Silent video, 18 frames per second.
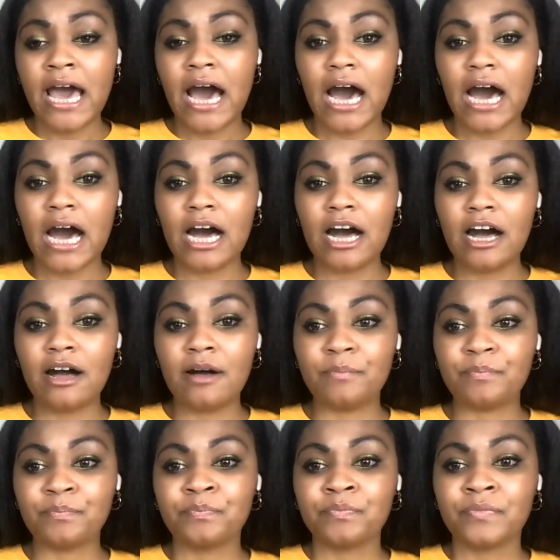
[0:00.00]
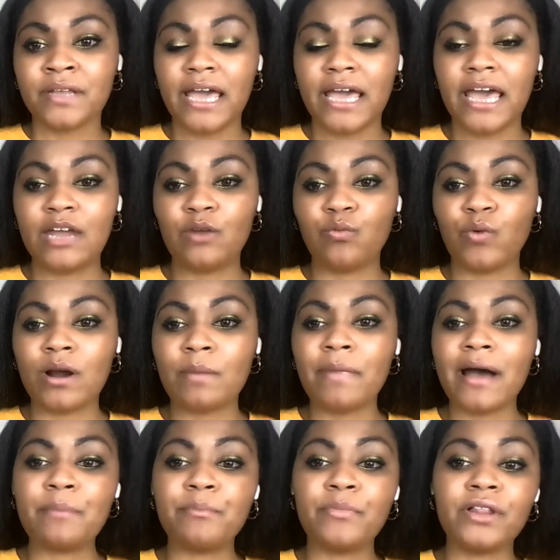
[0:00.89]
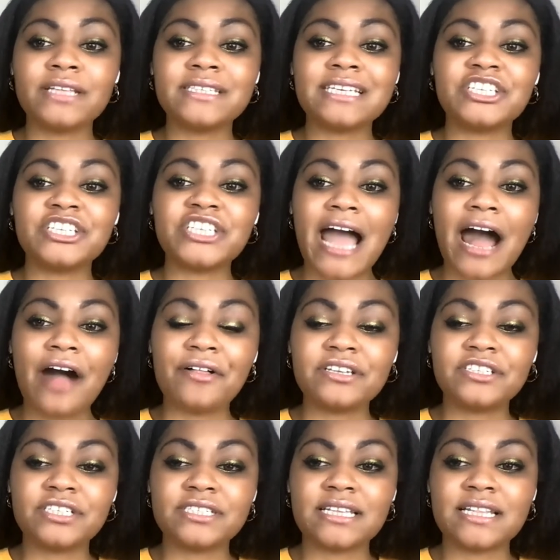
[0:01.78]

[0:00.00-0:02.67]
and whereby militant challenges